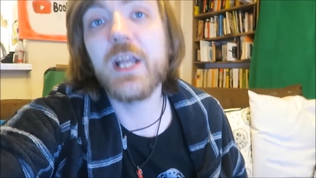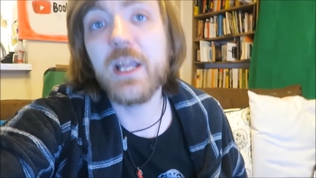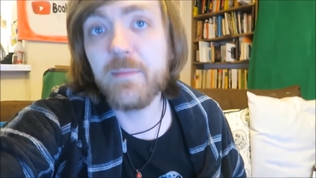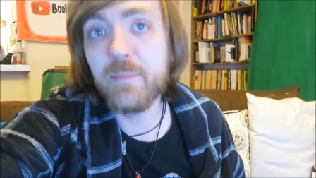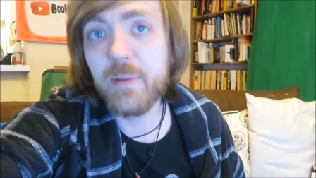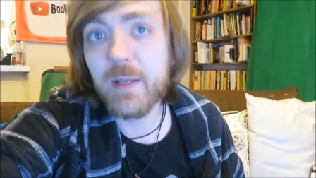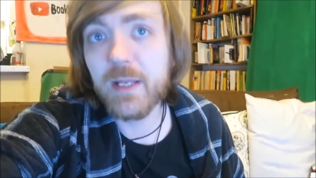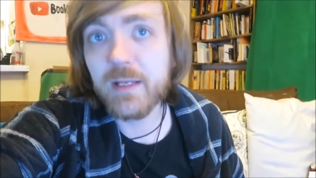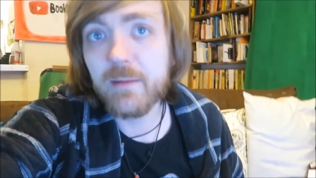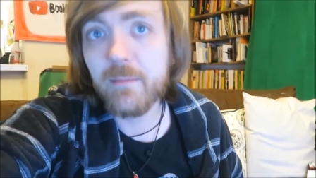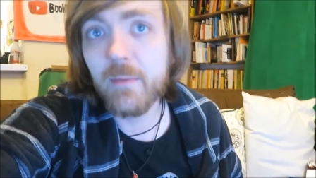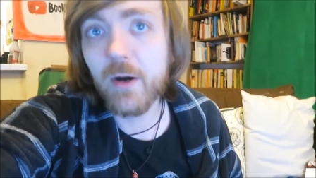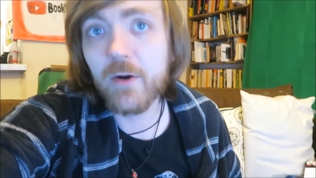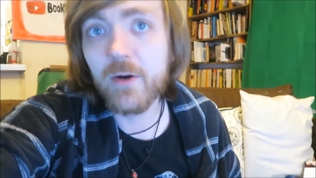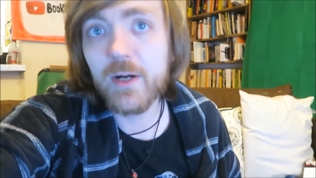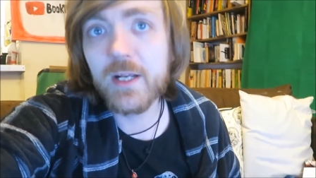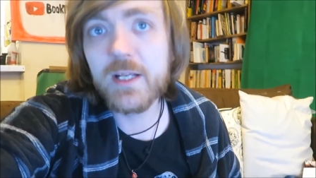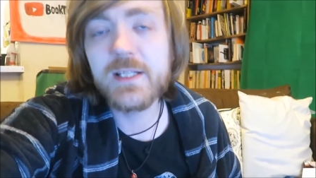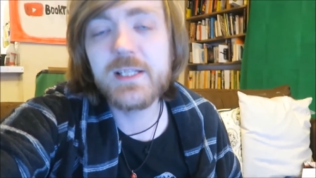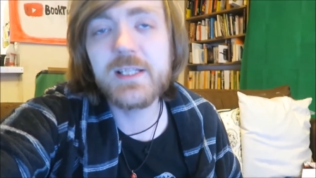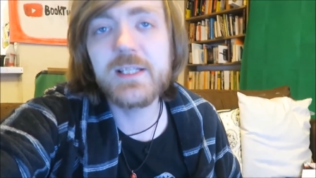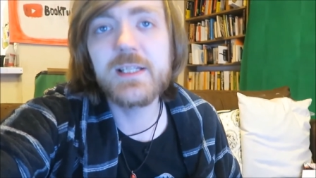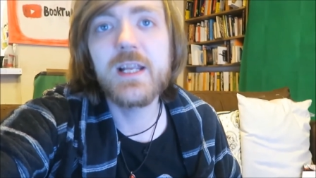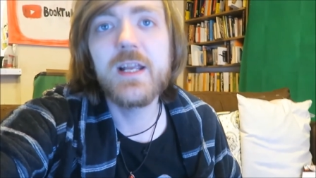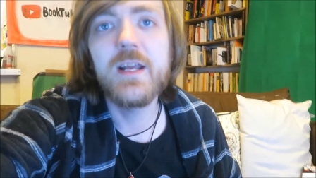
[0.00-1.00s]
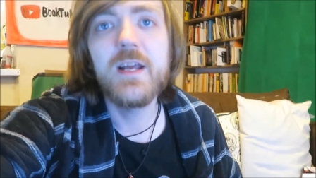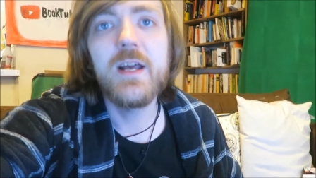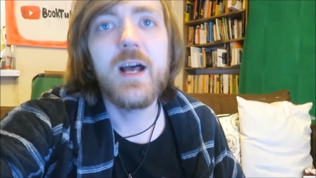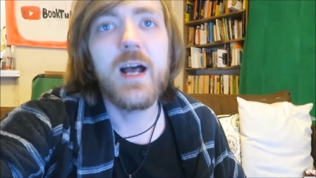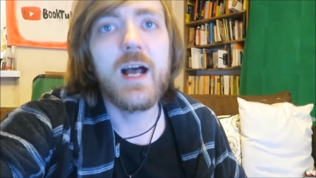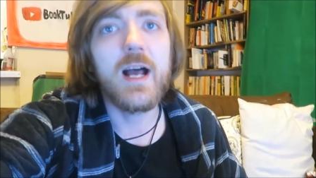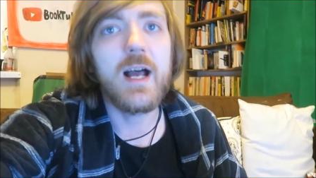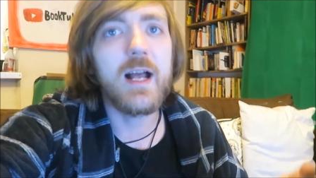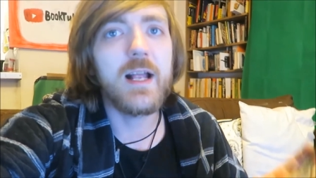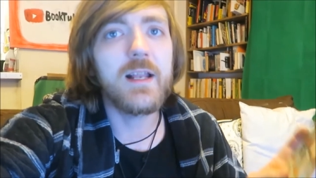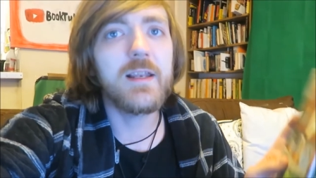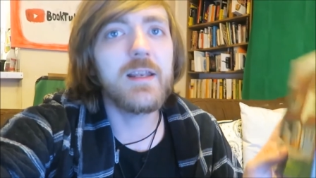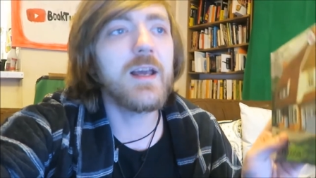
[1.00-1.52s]
P. Morris.
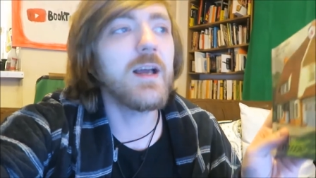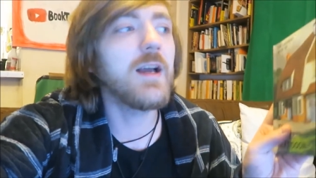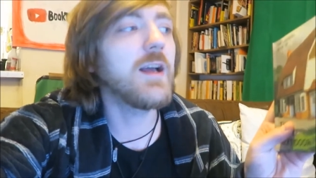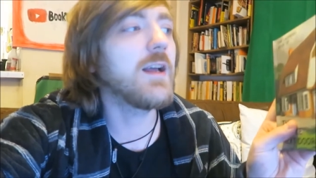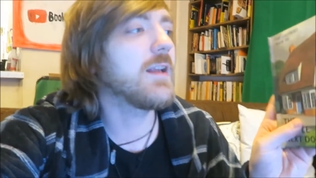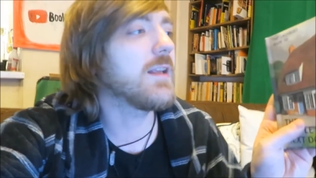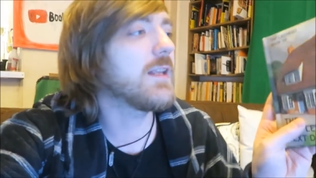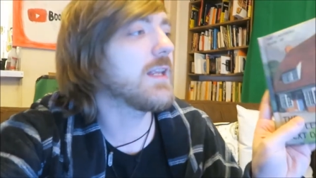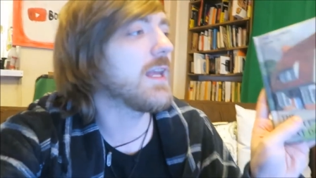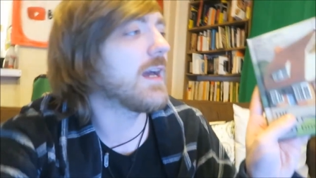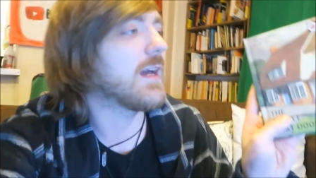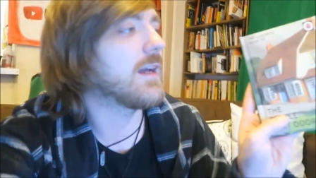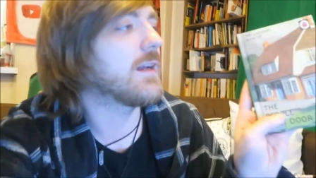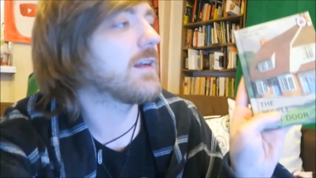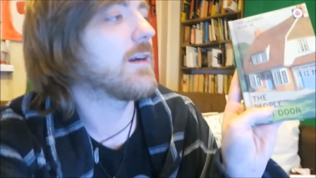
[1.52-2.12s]
And yeah,